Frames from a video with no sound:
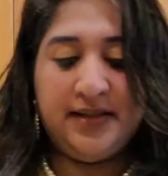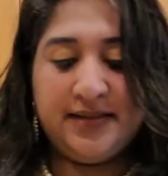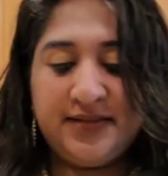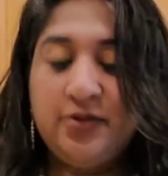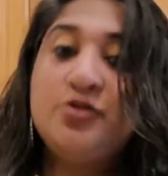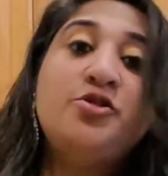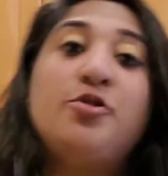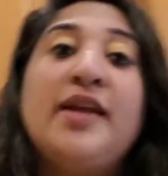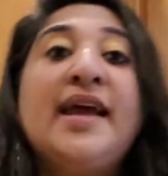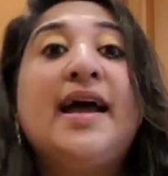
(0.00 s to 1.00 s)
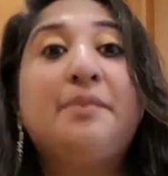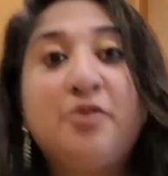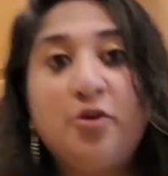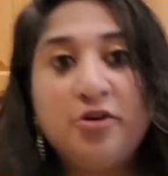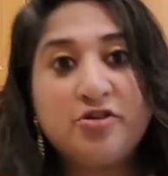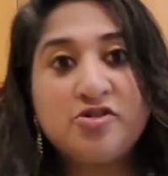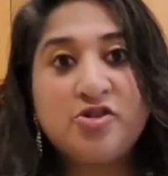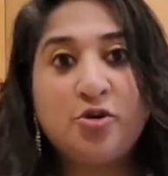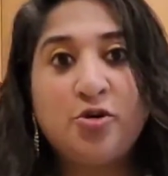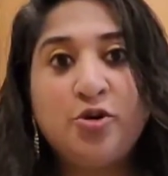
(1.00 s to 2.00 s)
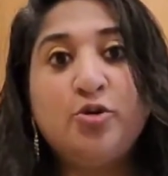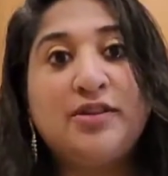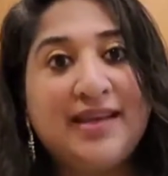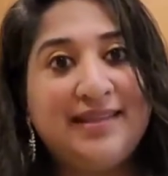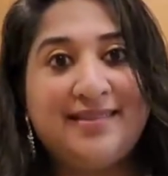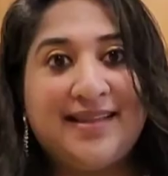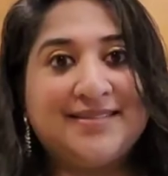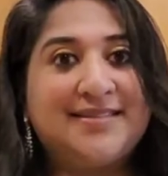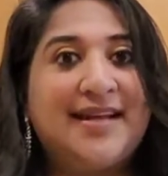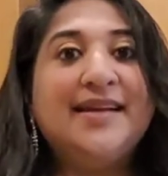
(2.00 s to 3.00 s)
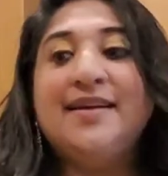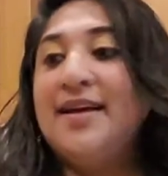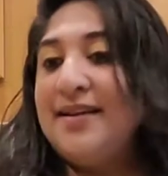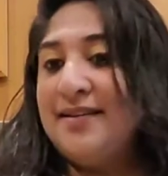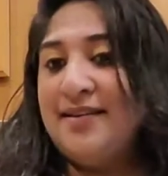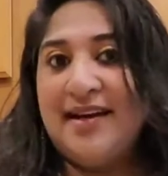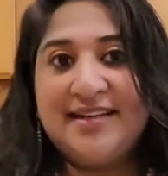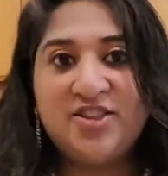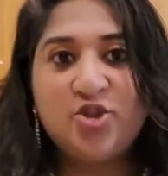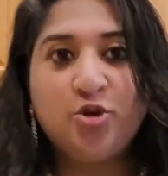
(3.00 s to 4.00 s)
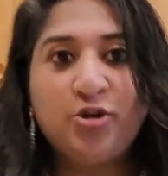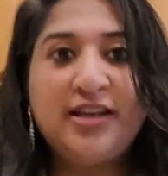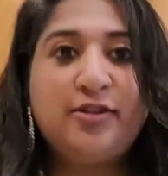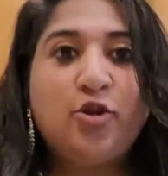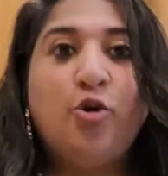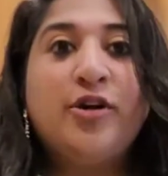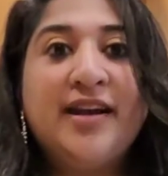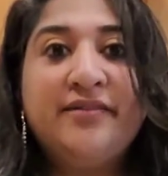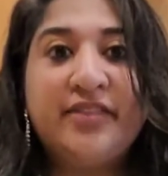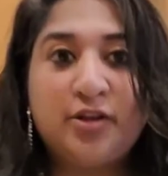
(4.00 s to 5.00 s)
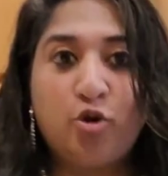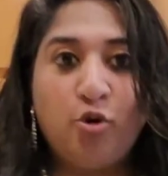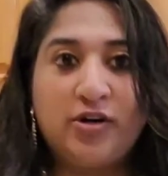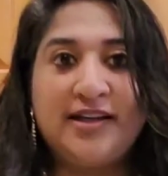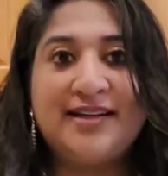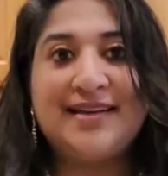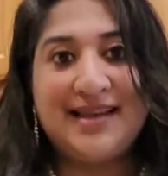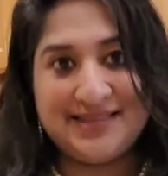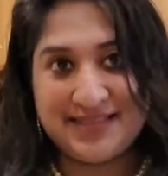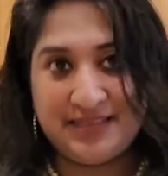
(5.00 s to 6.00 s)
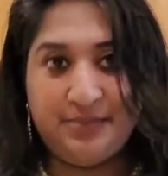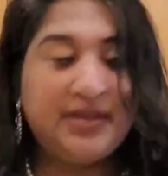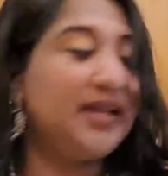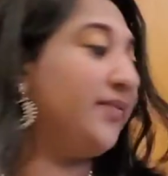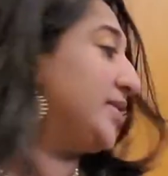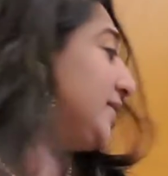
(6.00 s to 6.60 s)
So today I'm going to show you 3 things, right? The red chori thoran with coconut and turmeric, which